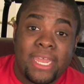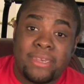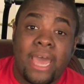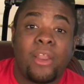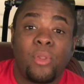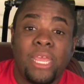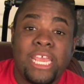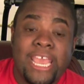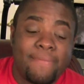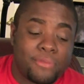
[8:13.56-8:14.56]
not only
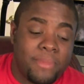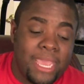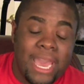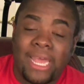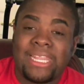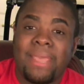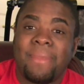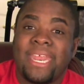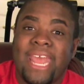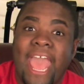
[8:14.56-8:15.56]
gives me
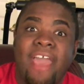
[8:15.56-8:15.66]
unlimited